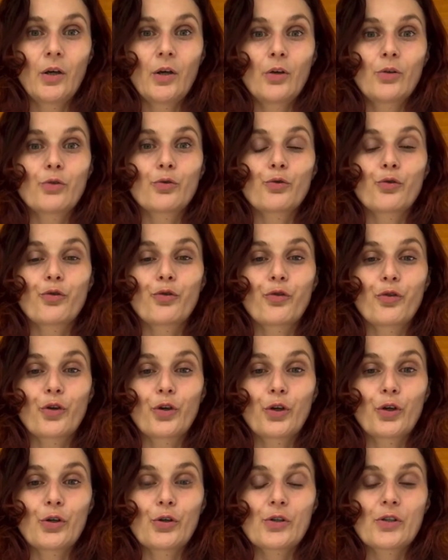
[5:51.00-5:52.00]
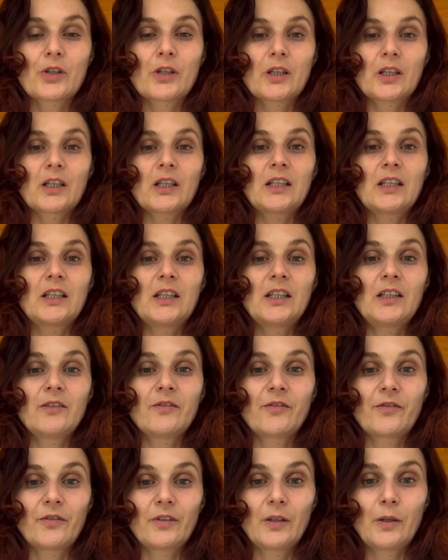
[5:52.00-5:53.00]
to first
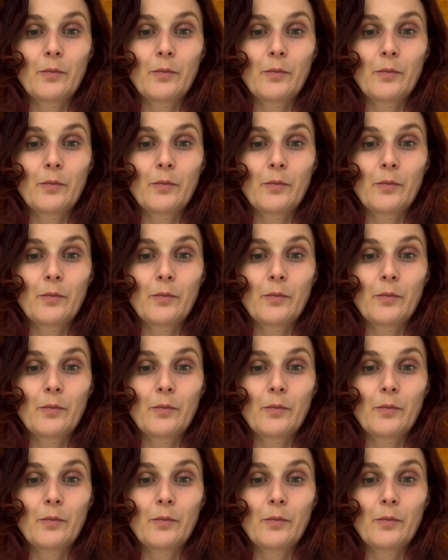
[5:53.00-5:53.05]
give